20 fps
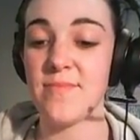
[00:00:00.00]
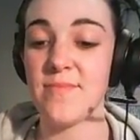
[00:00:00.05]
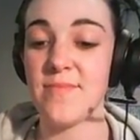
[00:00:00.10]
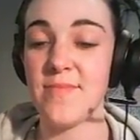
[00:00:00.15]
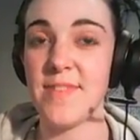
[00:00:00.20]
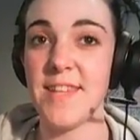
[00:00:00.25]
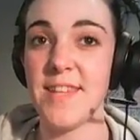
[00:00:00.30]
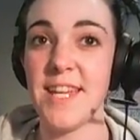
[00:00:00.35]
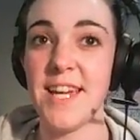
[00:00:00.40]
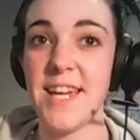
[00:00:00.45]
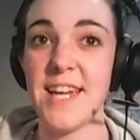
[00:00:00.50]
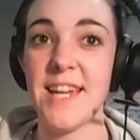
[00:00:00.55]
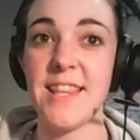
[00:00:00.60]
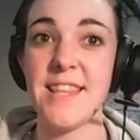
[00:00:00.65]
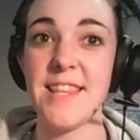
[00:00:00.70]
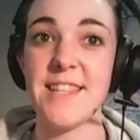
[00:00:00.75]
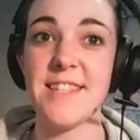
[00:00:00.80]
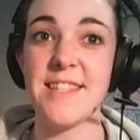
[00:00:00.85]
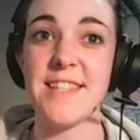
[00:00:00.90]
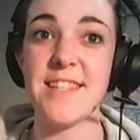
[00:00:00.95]
yeah,
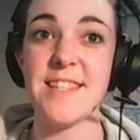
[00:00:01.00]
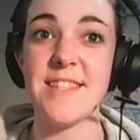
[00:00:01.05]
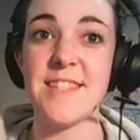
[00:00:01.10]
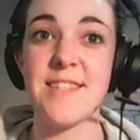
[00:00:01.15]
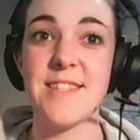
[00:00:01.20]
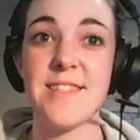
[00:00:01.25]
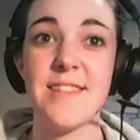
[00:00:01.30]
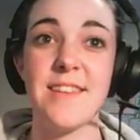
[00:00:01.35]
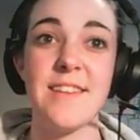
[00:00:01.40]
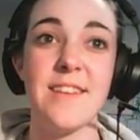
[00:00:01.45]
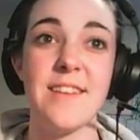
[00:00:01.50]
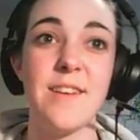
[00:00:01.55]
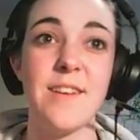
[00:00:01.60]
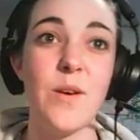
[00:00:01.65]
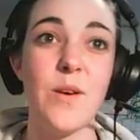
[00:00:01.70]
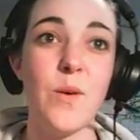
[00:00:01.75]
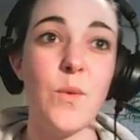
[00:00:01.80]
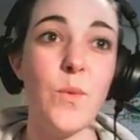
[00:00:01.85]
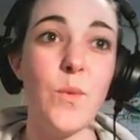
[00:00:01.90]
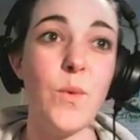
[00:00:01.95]
this is
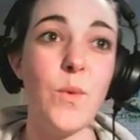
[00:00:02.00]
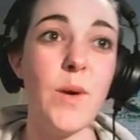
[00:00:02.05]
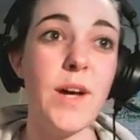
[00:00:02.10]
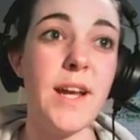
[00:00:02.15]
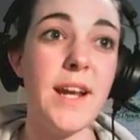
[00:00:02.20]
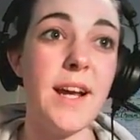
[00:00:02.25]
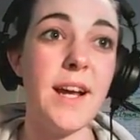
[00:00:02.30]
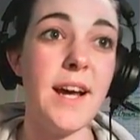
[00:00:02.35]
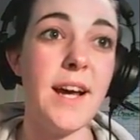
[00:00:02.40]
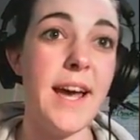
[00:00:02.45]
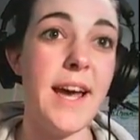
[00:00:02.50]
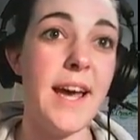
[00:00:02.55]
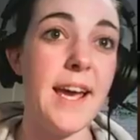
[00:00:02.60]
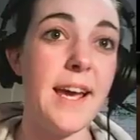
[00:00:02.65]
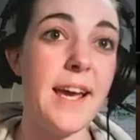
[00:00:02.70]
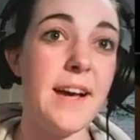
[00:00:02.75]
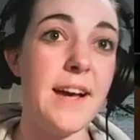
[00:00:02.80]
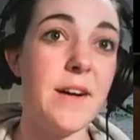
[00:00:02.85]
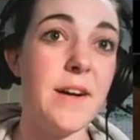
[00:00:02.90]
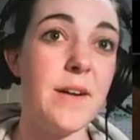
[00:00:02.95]
what
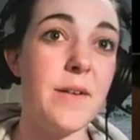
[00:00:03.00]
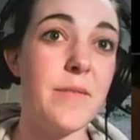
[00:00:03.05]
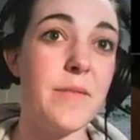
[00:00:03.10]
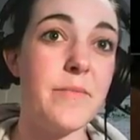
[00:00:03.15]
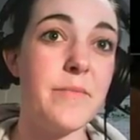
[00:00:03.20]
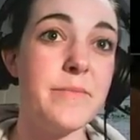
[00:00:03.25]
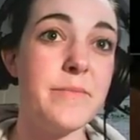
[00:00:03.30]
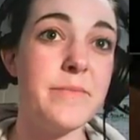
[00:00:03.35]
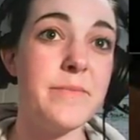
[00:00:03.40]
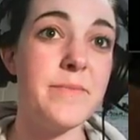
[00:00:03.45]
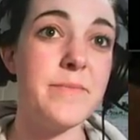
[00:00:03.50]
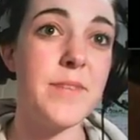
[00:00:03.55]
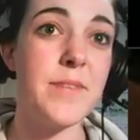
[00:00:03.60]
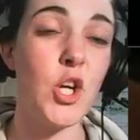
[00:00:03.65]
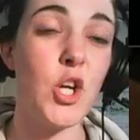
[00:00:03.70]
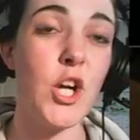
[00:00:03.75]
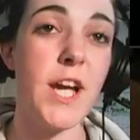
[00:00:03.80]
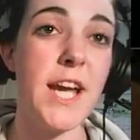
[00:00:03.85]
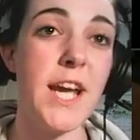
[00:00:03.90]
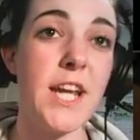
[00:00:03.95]
I
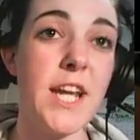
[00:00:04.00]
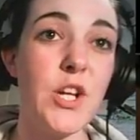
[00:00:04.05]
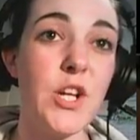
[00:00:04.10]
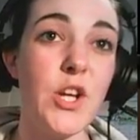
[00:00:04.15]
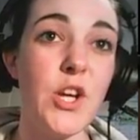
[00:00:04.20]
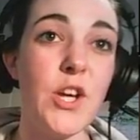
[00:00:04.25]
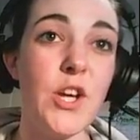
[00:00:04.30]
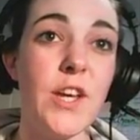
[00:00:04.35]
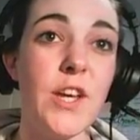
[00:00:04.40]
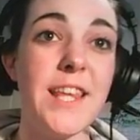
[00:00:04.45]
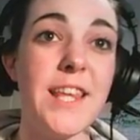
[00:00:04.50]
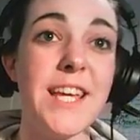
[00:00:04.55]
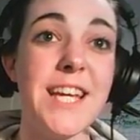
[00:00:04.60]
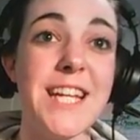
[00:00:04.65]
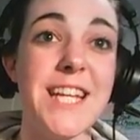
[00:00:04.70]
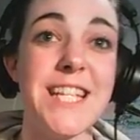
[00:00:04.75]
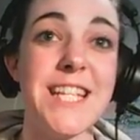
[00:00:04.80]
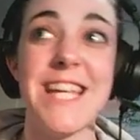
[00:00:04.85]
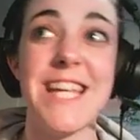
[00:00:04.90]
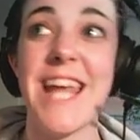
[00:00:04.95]
created earlier
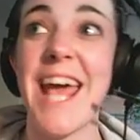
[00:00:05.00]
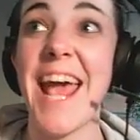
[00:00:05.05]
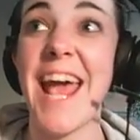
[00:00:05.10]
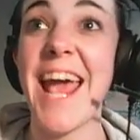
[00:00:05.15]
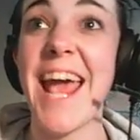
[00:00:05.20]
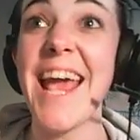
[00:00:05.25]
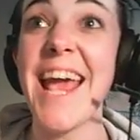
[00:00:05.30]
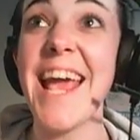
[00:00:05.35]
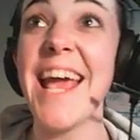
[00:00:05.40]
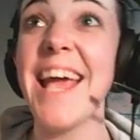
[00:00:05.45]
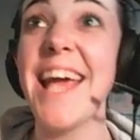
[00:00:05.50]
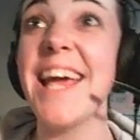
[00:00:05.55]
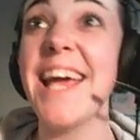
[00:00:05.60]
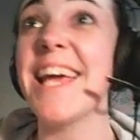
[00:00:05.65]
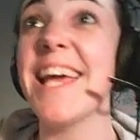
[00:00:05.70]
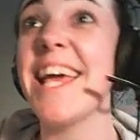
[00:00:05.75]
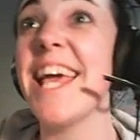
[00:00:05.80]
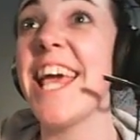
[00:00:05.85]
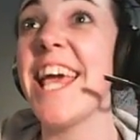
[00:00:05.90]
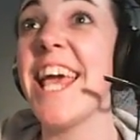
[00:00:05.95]
today,
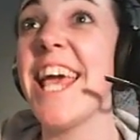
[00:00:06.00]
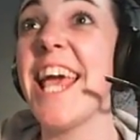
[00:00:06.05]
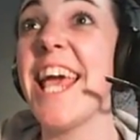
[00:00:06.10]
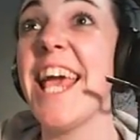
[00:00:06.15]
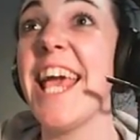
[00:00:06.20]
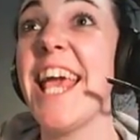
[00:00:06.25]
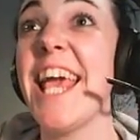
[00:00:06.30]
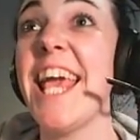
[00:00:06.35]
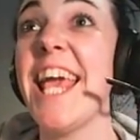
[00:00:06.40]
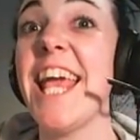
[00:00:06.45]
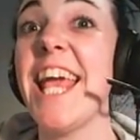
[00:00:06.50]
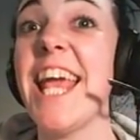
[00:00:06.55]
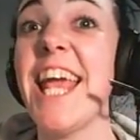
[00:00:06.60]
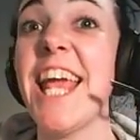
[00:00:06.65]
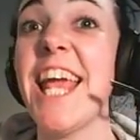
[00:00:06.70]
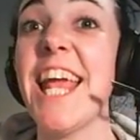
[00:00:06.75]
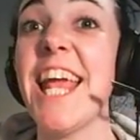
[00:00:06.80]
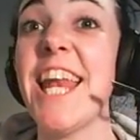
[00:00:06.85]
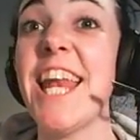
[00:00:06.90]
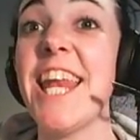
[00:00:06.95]

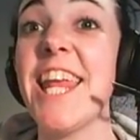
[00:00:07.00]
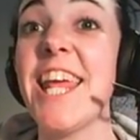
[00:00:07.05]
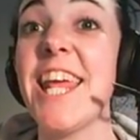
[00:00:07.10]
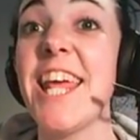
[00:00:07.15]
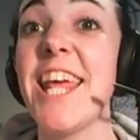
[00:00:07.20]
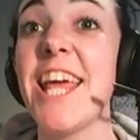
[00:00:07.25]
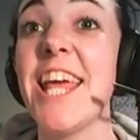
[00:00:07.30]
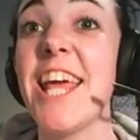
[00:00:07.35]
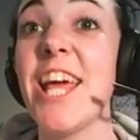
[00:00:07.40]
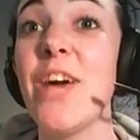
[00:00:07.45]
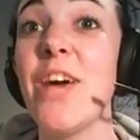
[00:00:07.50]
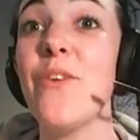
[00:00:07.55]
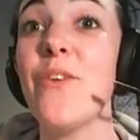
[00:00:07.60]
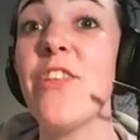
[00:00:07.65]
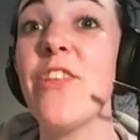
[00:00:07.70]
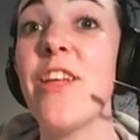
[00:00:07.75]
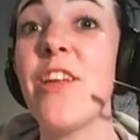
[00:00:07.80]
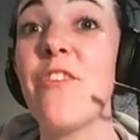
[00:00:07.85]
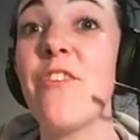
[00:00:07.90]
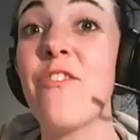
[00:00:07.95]
and it was a
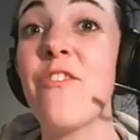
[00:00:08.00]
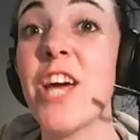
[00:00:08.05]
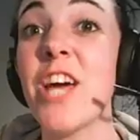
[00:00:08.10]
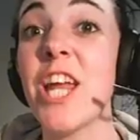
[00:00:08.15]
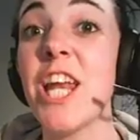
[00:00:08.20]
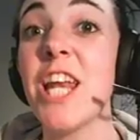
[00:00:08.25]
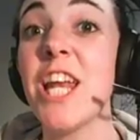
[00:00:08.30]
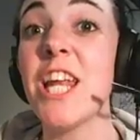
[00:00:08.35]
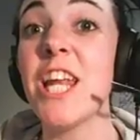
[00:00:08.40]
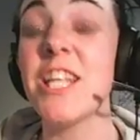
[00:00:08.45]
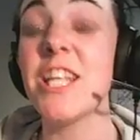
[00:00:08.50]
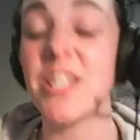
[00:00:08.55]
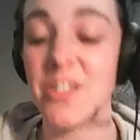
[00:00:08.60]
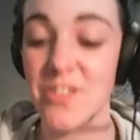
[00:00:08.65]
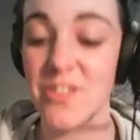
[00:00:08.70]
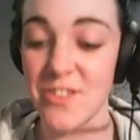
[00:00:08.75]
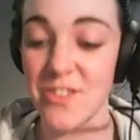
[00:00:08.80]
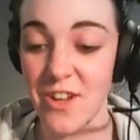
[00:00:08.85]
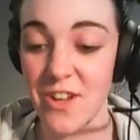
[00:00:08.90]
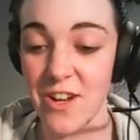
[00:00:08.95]
lot of fun.
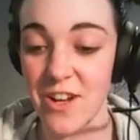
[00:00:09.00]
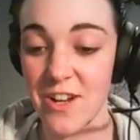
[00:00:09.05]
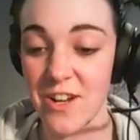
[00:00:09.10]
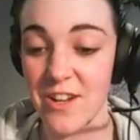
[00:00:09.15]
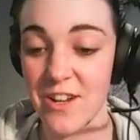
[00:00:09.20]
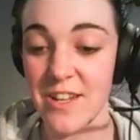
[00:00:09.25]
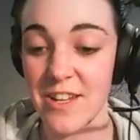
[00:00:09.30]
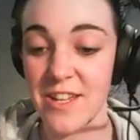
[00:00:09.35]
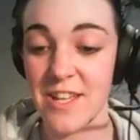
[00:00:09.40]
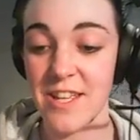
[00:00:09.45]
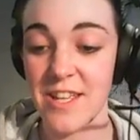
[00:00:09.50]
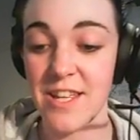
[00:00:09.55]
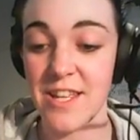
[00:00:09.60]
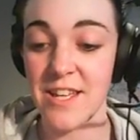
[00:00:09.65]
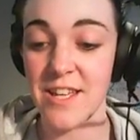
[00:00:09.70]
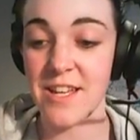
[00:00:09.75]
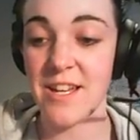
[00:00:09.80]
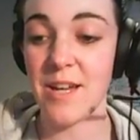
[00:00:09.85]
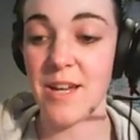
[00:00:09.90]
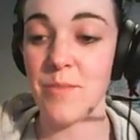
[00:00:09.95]
So I'm